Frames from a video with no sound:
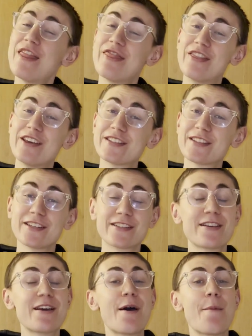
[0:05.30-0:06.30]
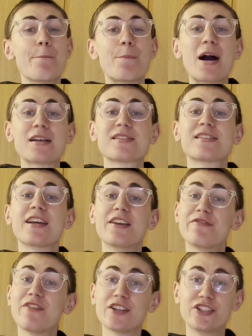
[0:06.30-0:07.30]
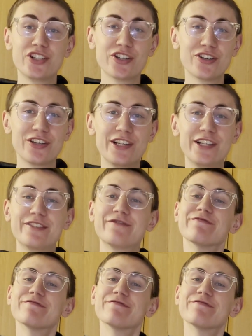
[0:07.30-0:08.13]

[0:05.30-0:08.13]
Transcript: This is pasta e fagioli.